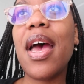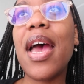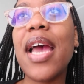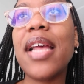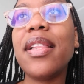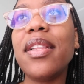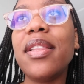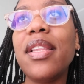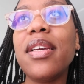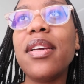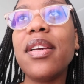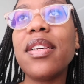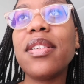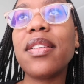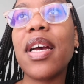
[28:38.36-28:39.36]
And the
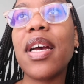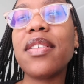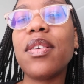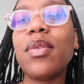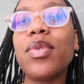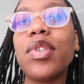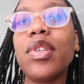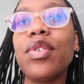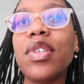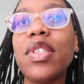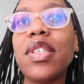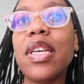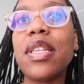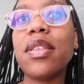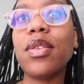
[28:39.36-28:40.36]
thing is, guys, our
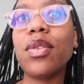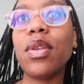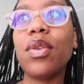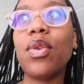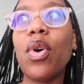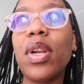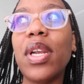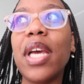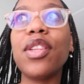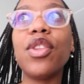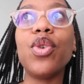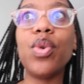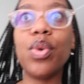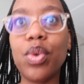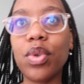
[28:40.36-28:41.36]
Secret Santa is not like
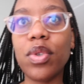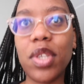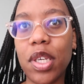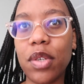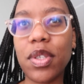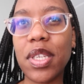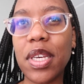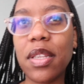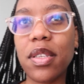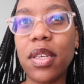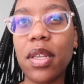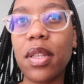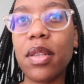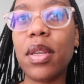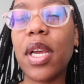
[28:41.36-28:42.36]
the usual Secret
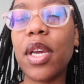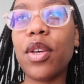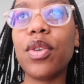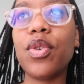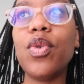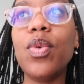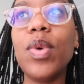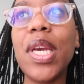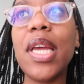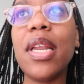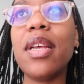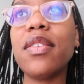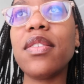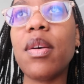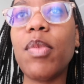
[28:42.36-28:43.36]
Santa, like you
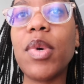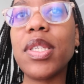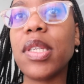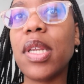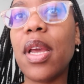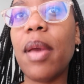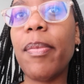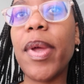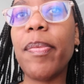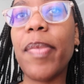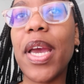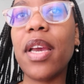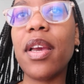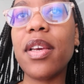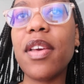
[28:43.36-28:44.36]
getting someone's name and
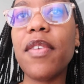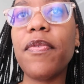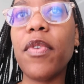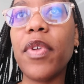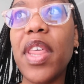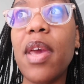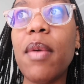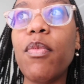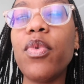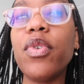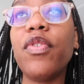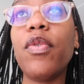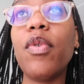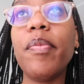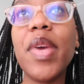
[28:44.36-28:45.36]
buying a gift for them,
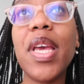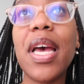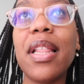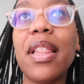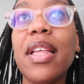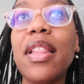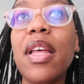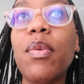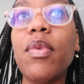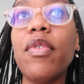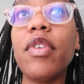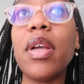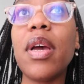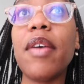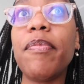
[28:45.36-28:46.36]
which for me, I think that
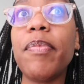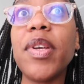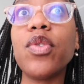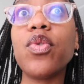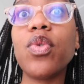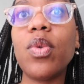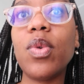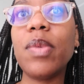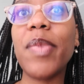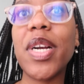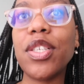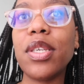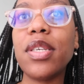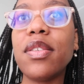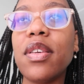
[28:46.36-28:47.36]
would have been so
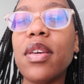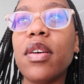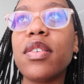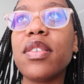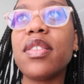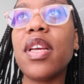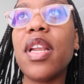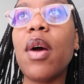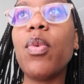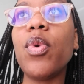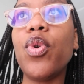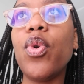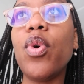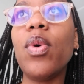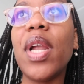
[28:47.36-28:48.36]
much easier because then I
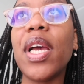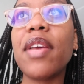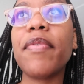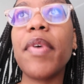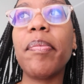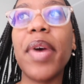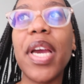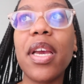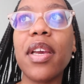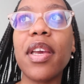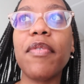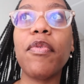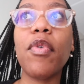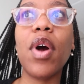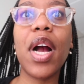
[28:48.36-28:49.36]
would know, like, if I'm buying a
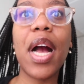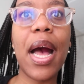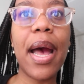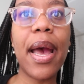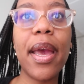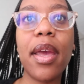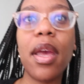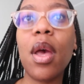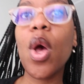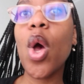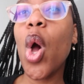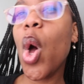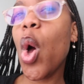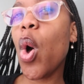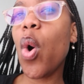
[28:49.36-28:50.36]
gift for a guy
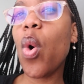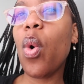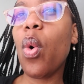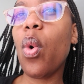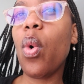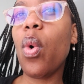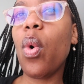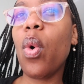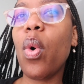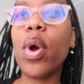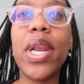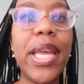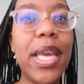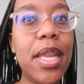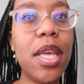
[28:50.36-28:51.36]
or
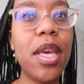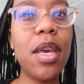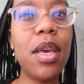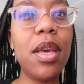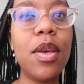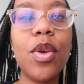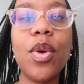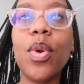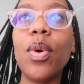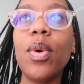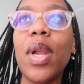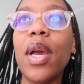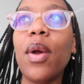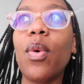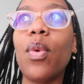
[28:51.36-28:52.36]
a lady, you know,
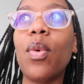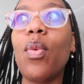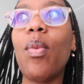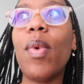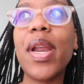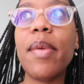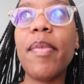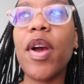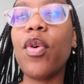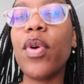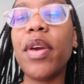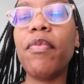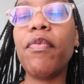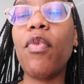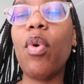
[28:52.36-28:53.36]
like, what am I
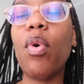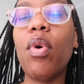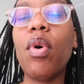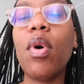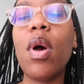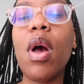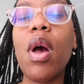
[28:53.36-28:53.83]
going for?